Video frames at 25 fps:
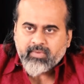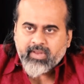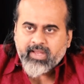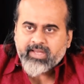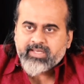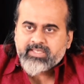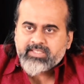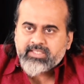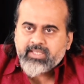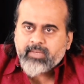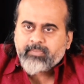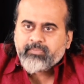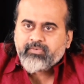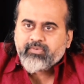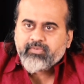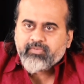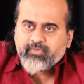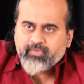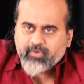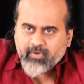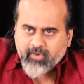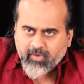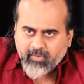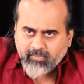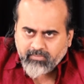except
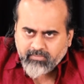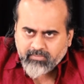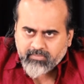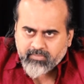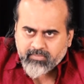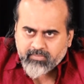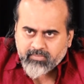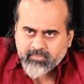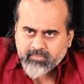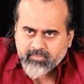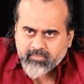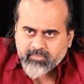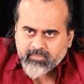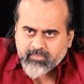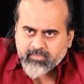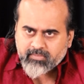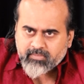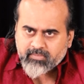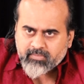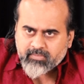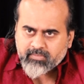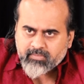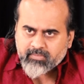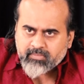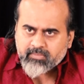from
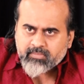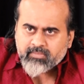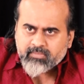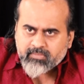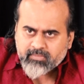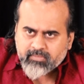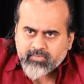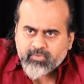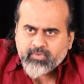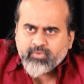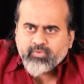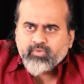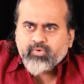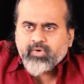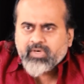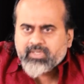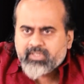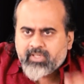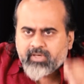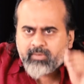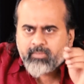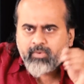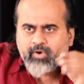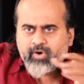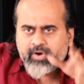two
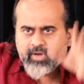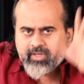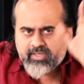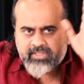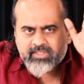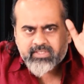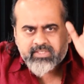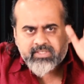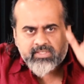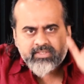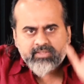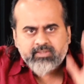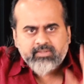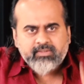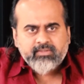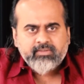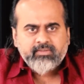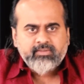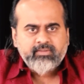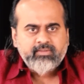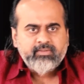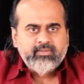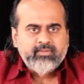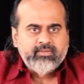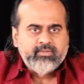other bodies.
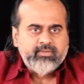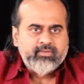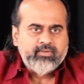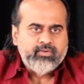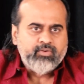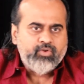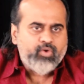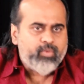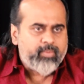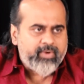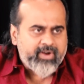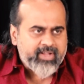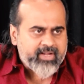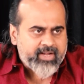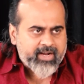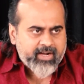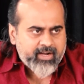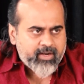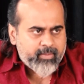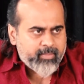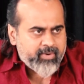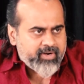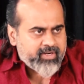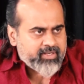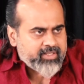Nobody can
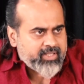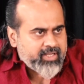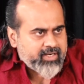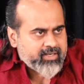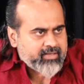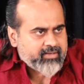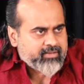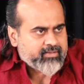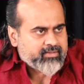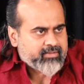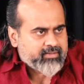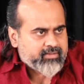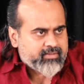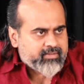debate that.